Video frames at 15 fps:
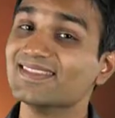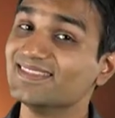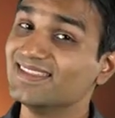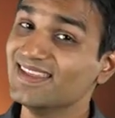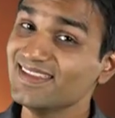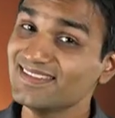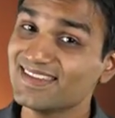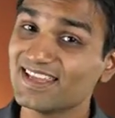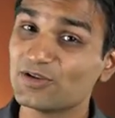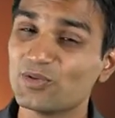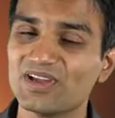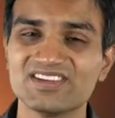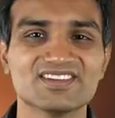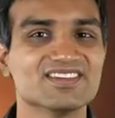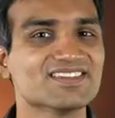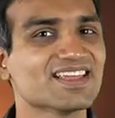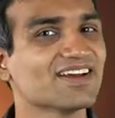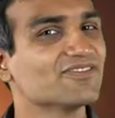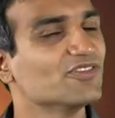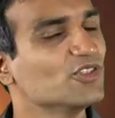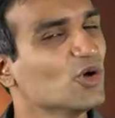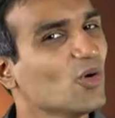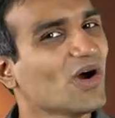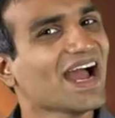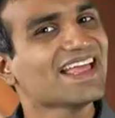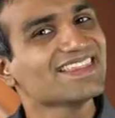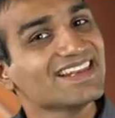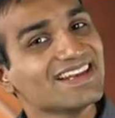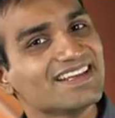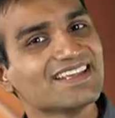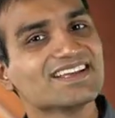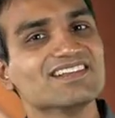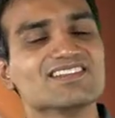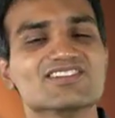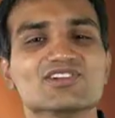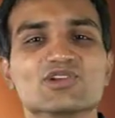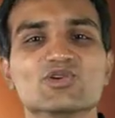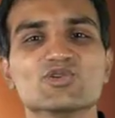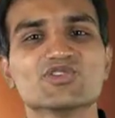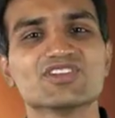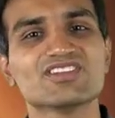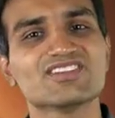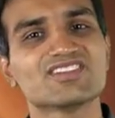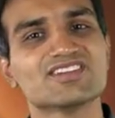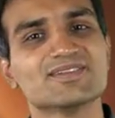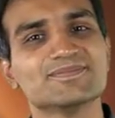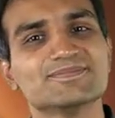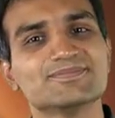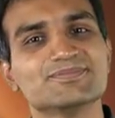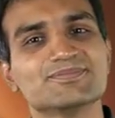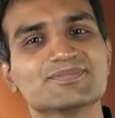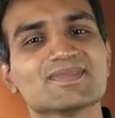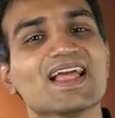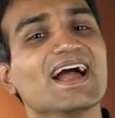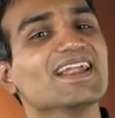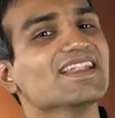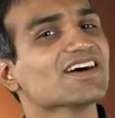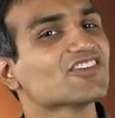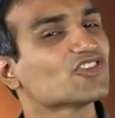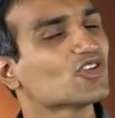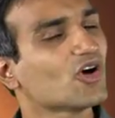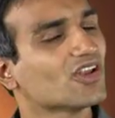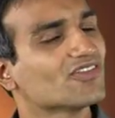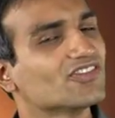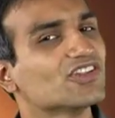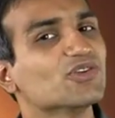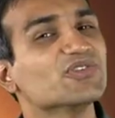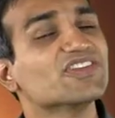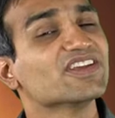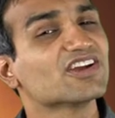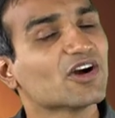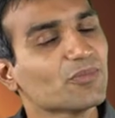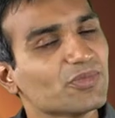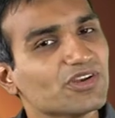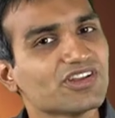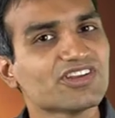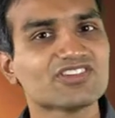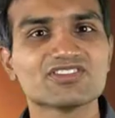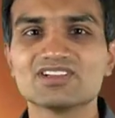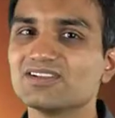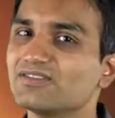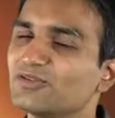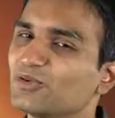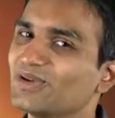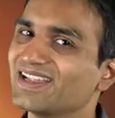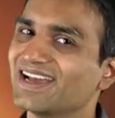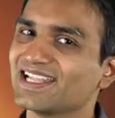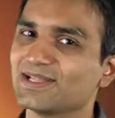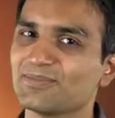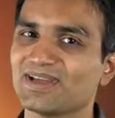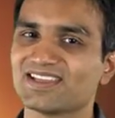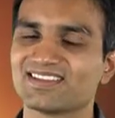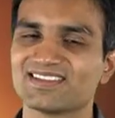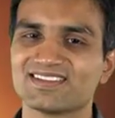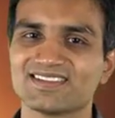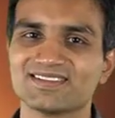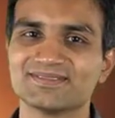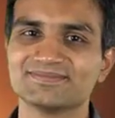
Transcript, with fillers: These equations have no analytical solutions and are solved using computational fluid dynamics.